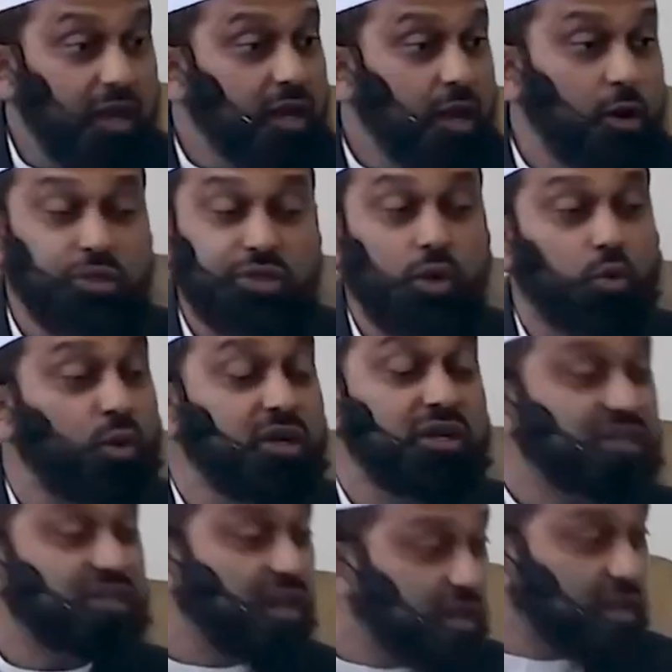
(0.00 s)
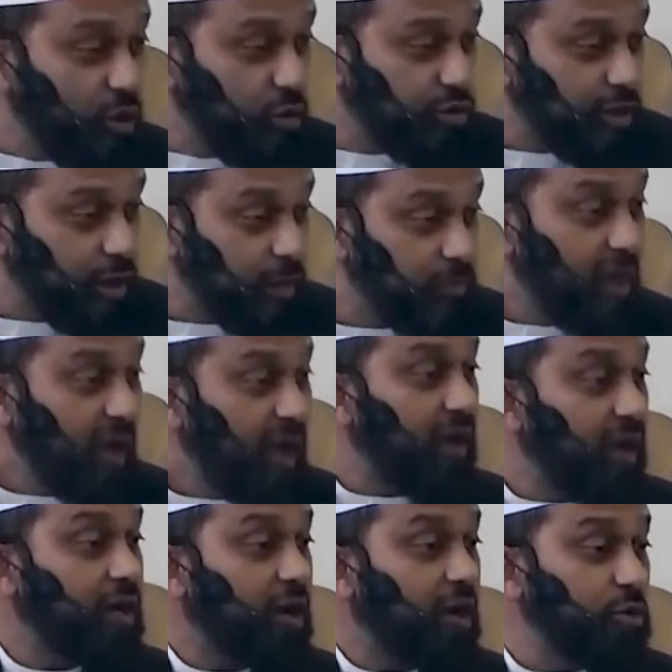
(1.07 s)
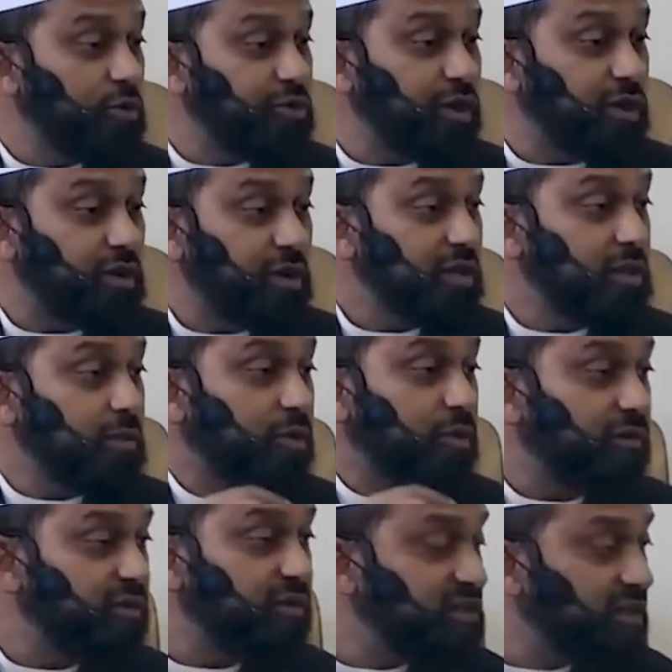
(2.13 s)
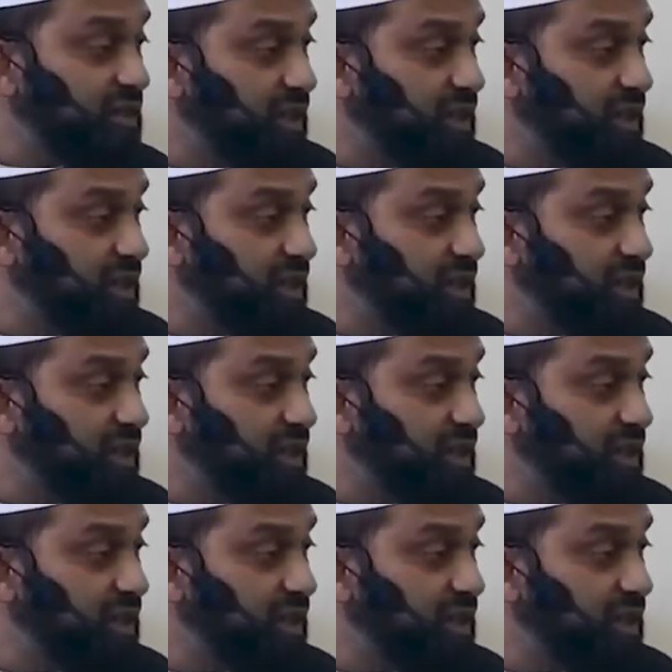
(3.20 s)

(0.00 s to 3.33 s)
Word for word: Al Kawthar, what is Al Kawthar? Al Kawthar, the Prophet